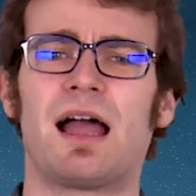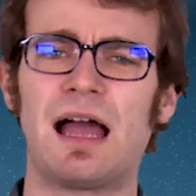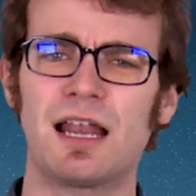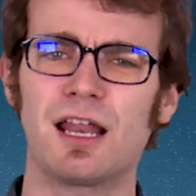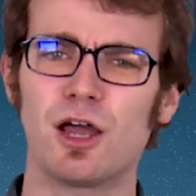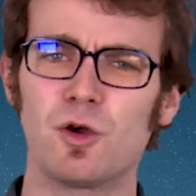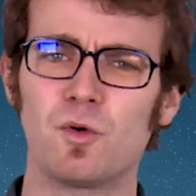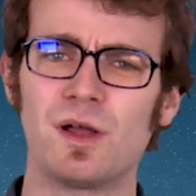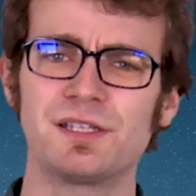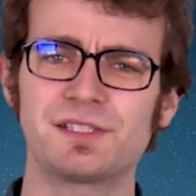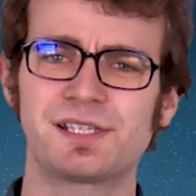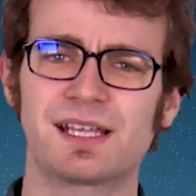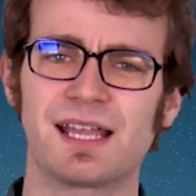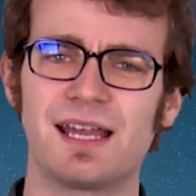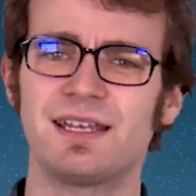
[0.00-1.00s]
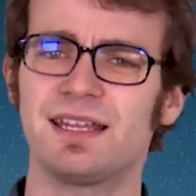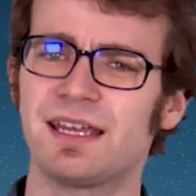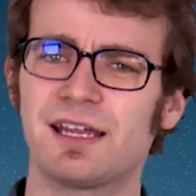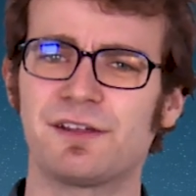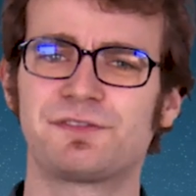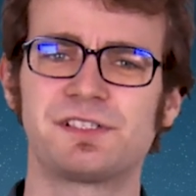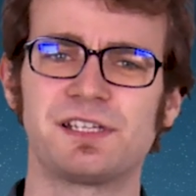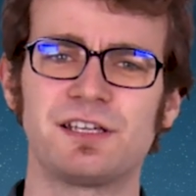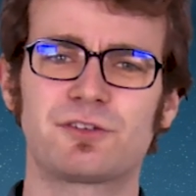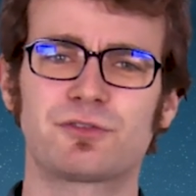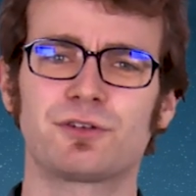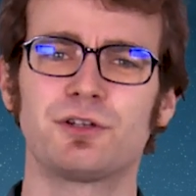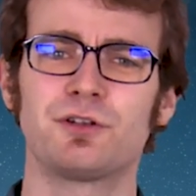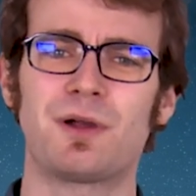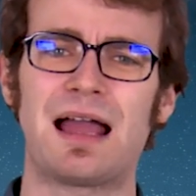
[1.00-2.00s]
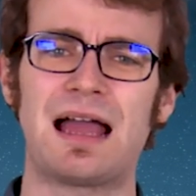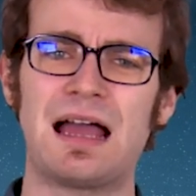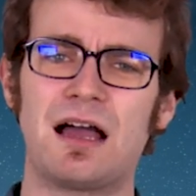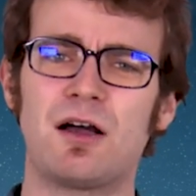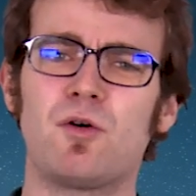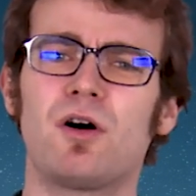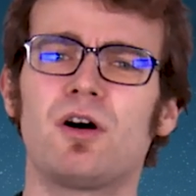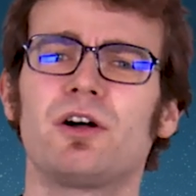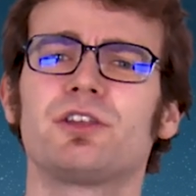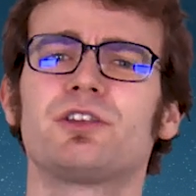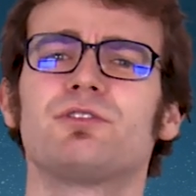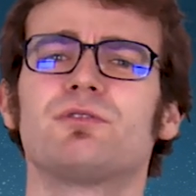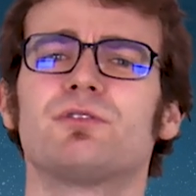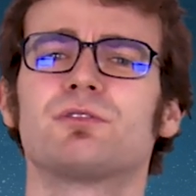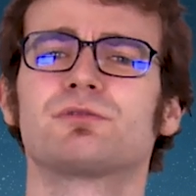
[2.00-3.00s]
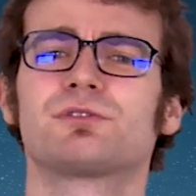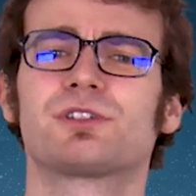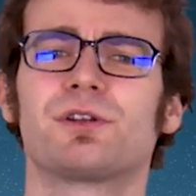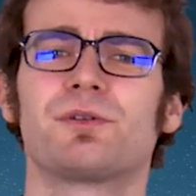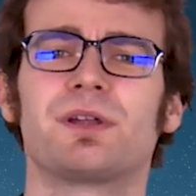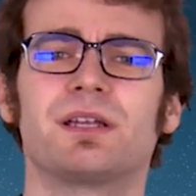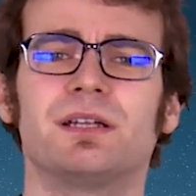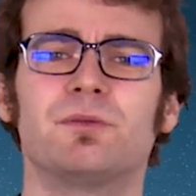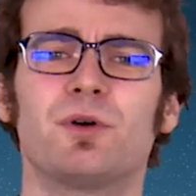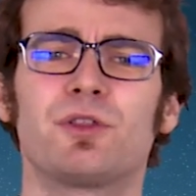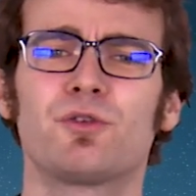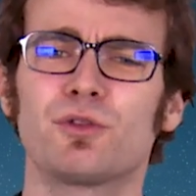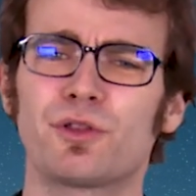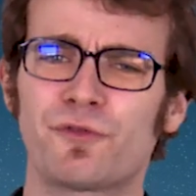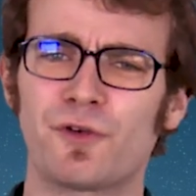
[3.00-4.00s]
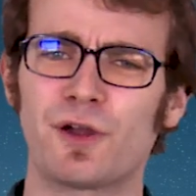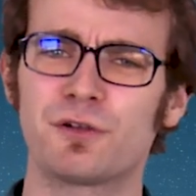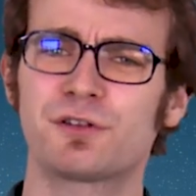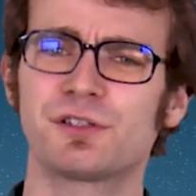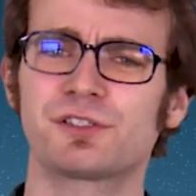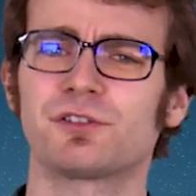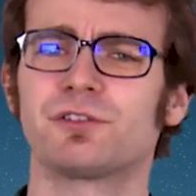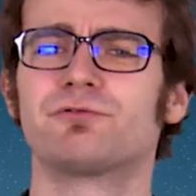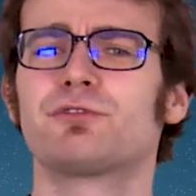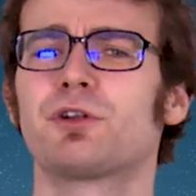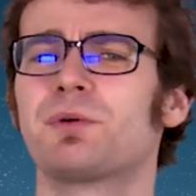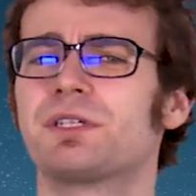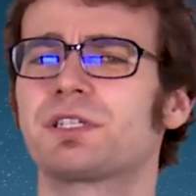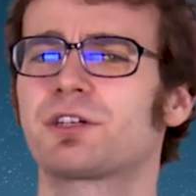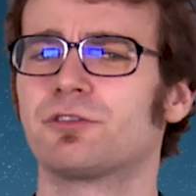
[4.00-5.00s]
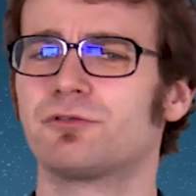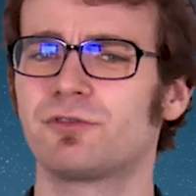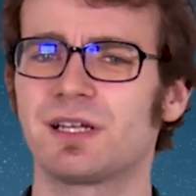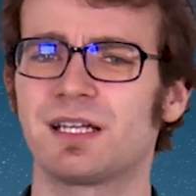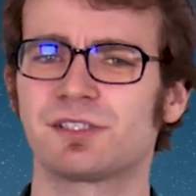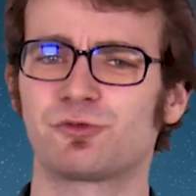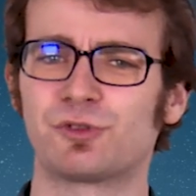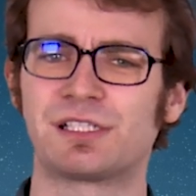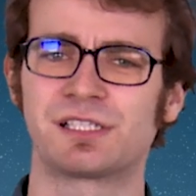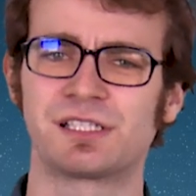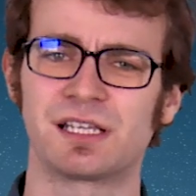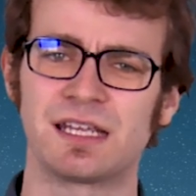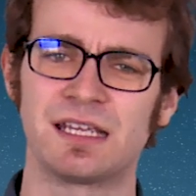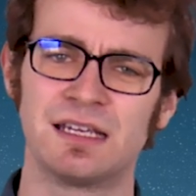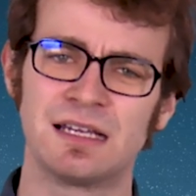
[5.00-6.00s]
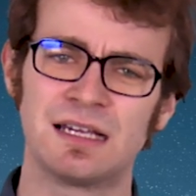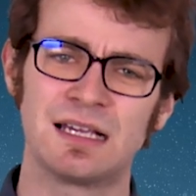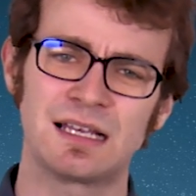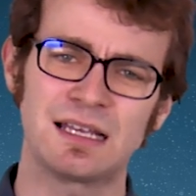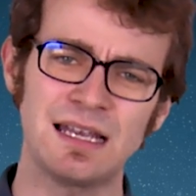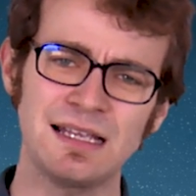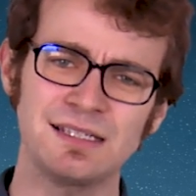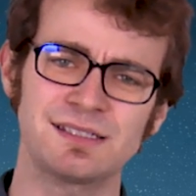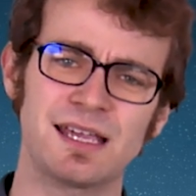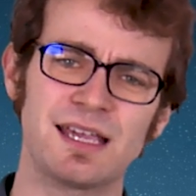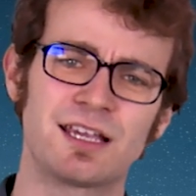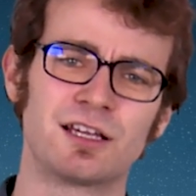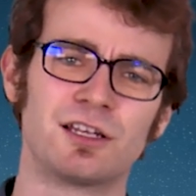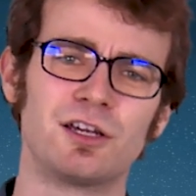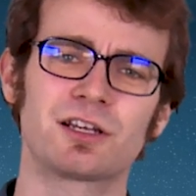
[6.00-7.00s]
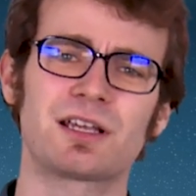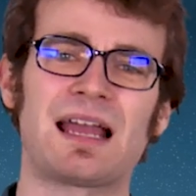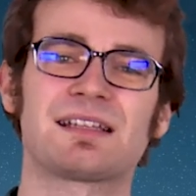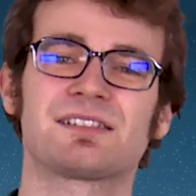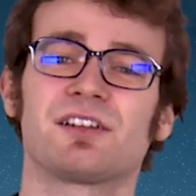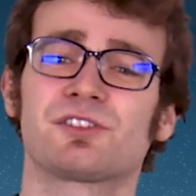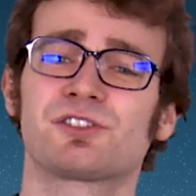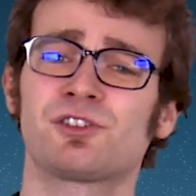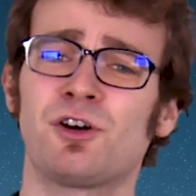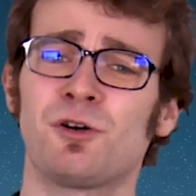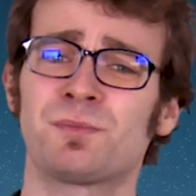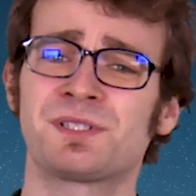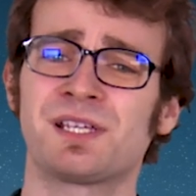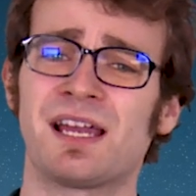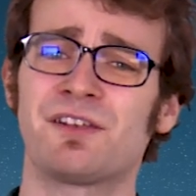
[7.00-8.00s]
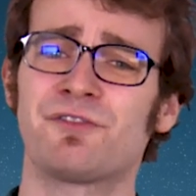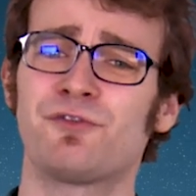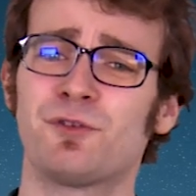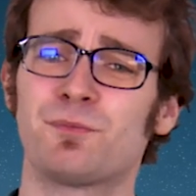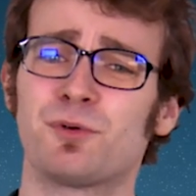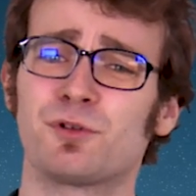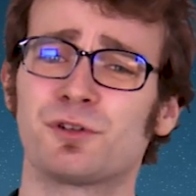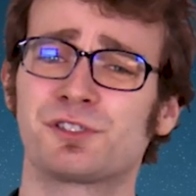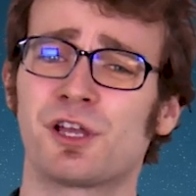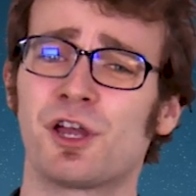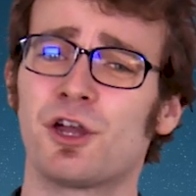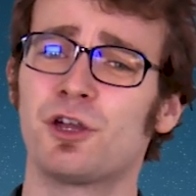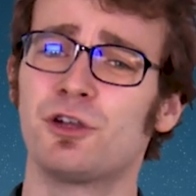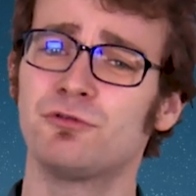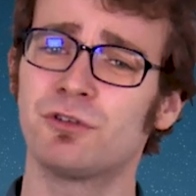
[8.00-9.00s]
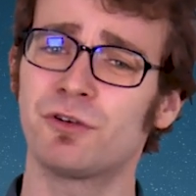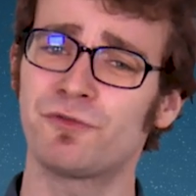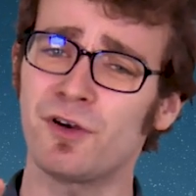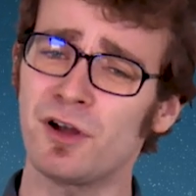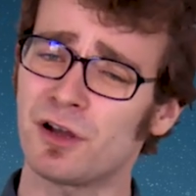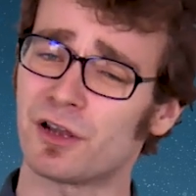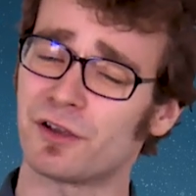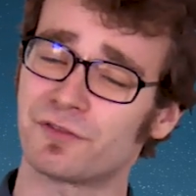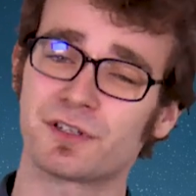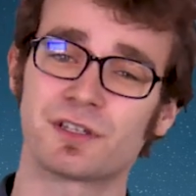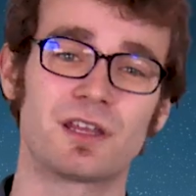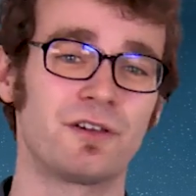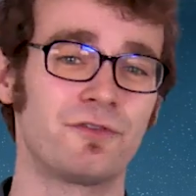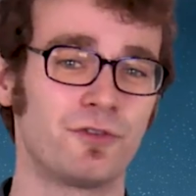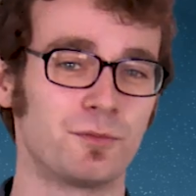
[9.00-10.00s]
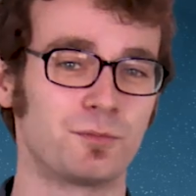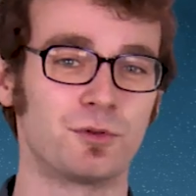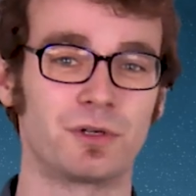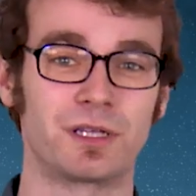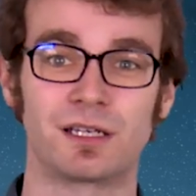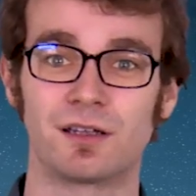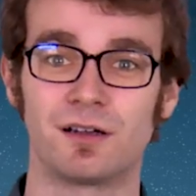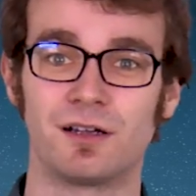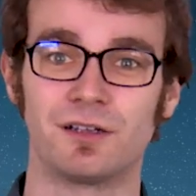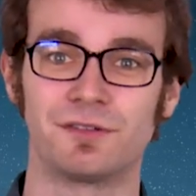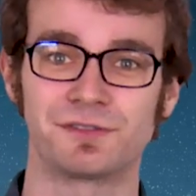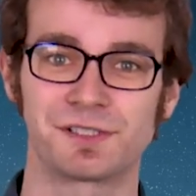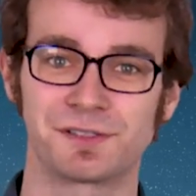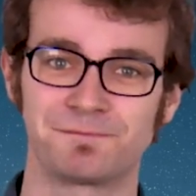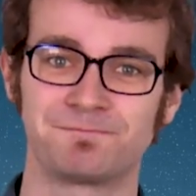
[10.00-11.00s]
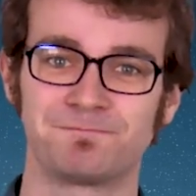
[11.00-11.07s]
Hello once again, EFD crew, how are you all doing? With all the focus on ruined careers recently, let's take a look at our top 10 footballers who revived their footballing lives.